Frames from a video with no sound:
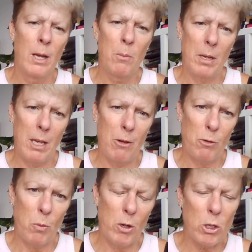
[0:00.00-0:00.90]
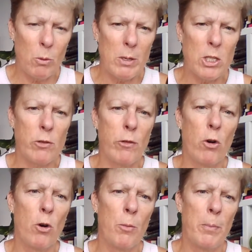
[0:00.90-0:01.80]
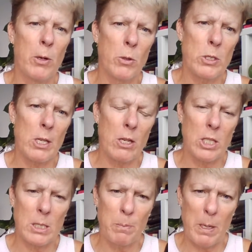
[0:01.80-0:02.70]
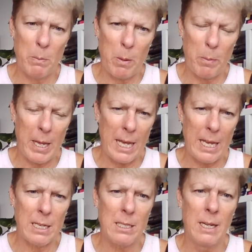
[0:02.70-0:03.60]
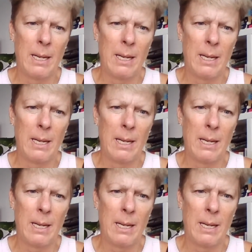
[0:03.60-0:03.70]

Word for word: Be careful what you wish for, but also just be prepared.